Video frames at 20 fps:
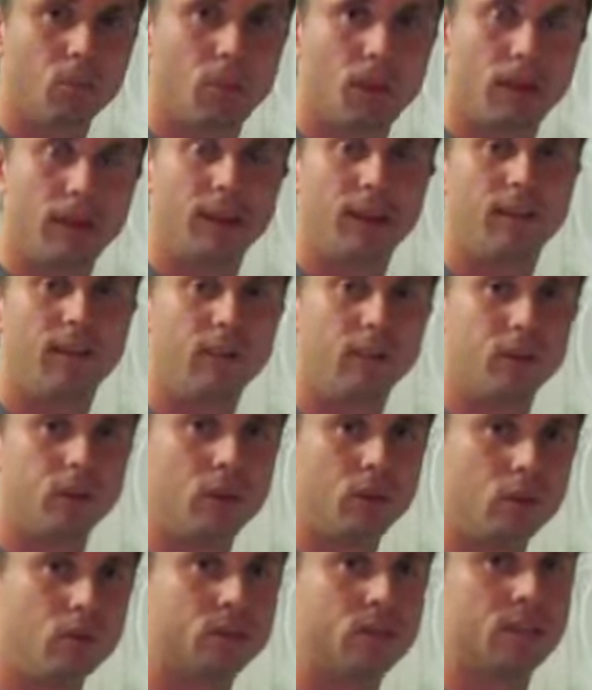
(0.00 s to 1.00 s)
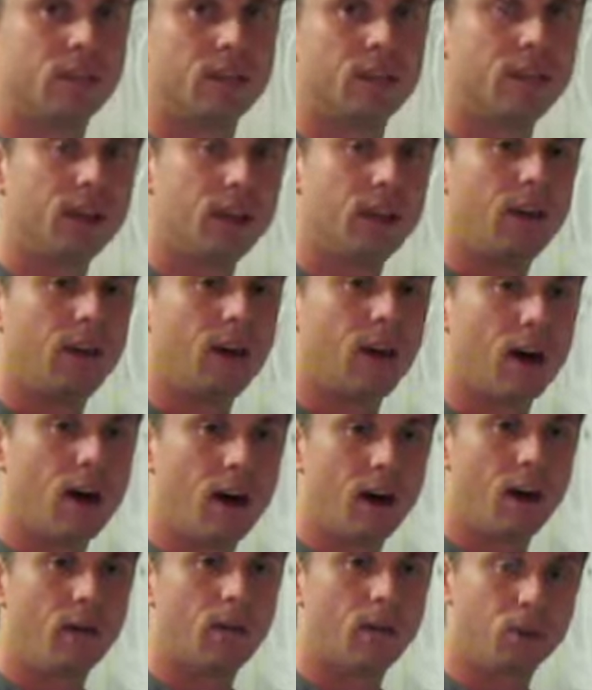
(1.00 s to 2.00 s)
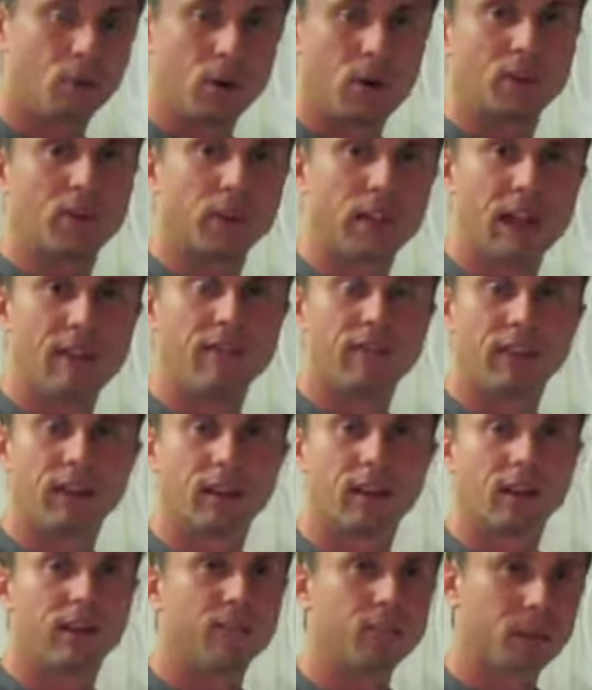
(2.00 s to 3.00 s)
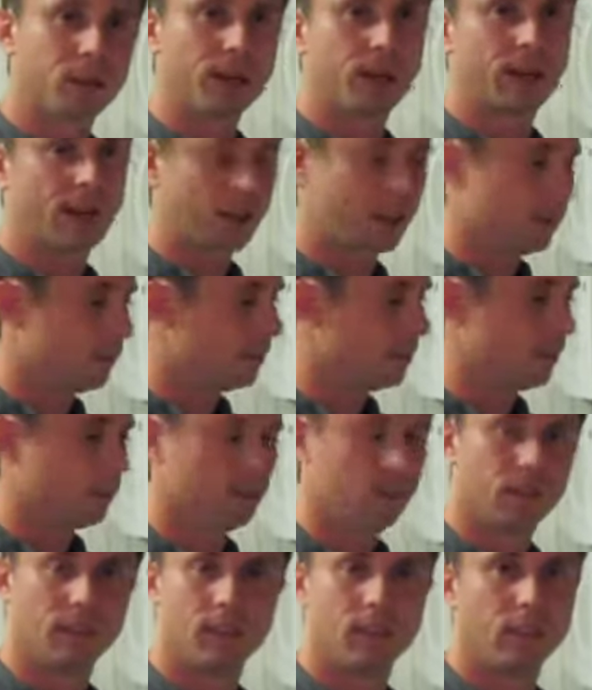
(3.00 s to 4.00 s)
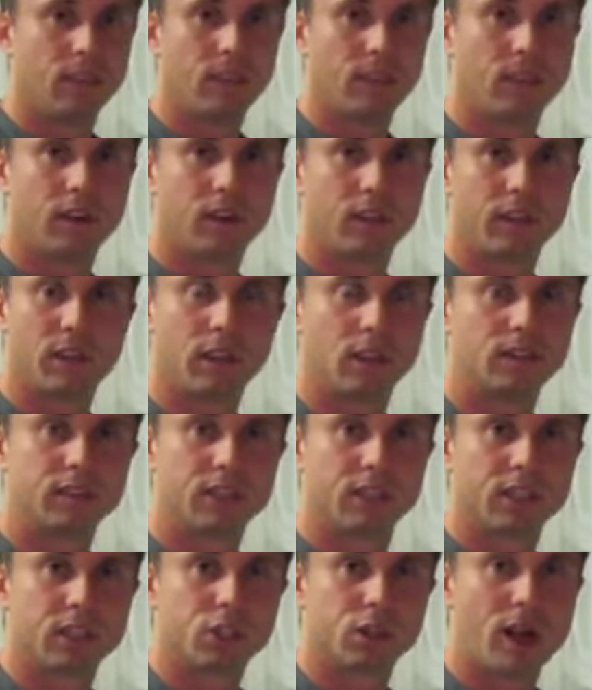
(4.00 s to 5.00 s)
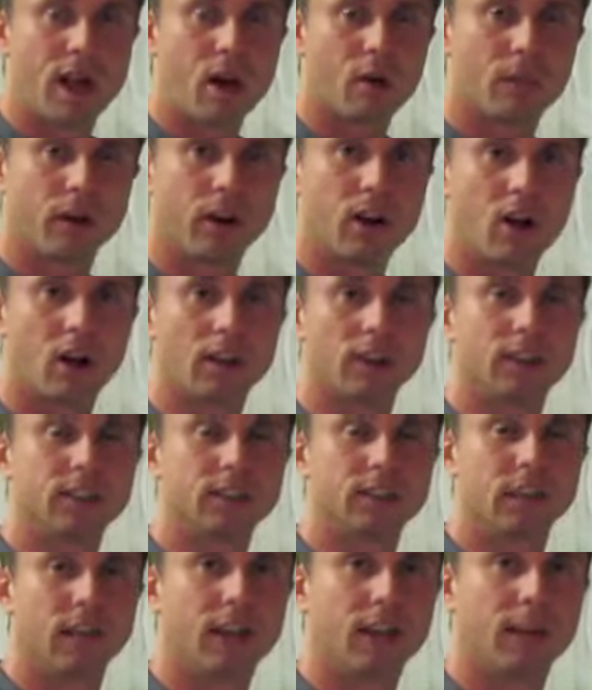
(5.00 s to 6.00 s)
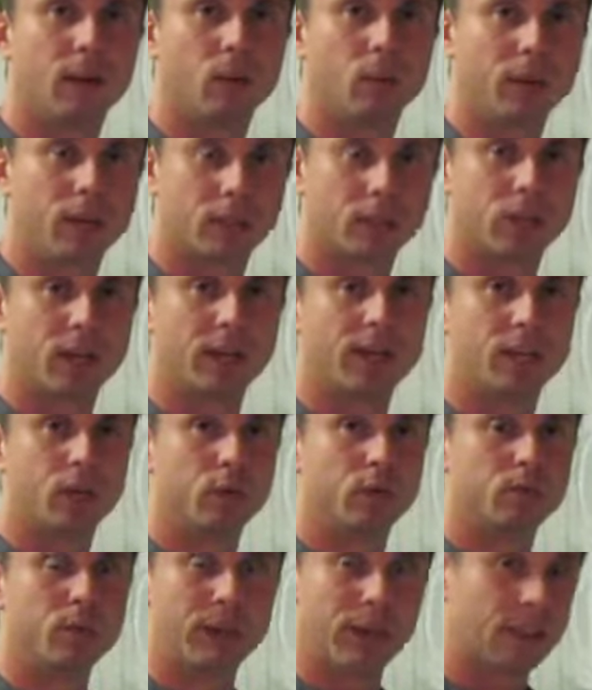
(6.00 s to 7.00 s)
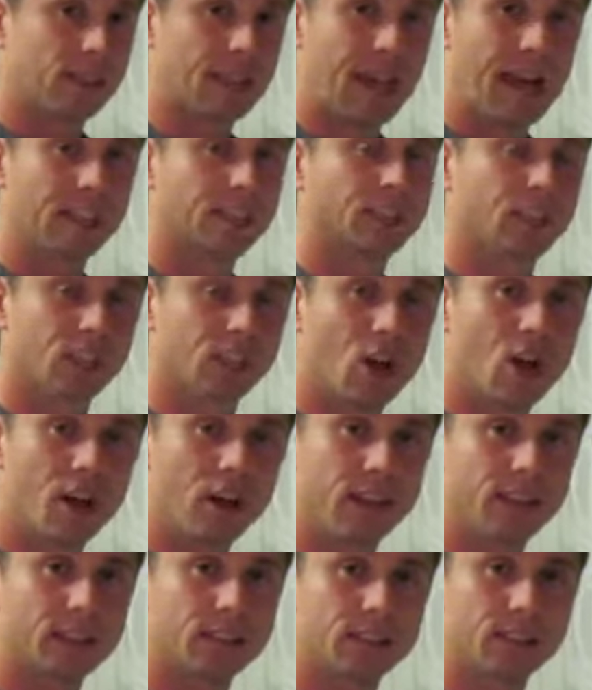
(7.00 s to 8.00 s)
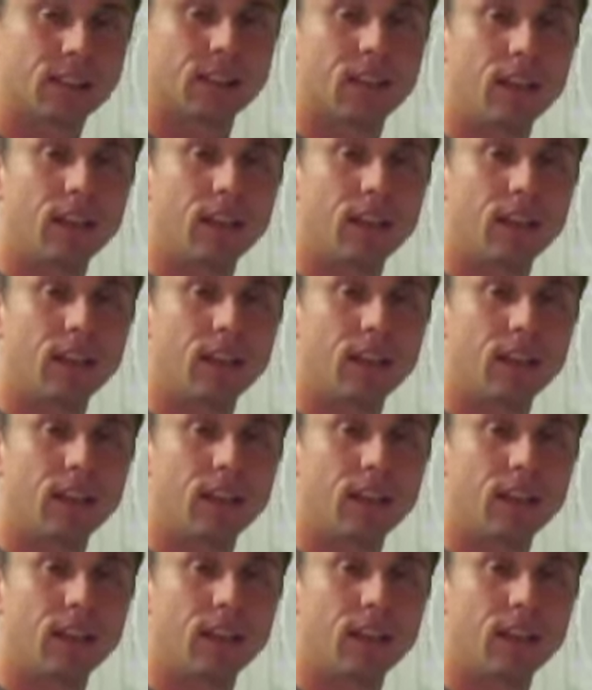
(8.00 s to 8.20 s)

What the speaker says: bit if you used it throughout the life of the glove. But again, you know, the glove is going to dry out regardless, and what you're trying to do is make it last the longest.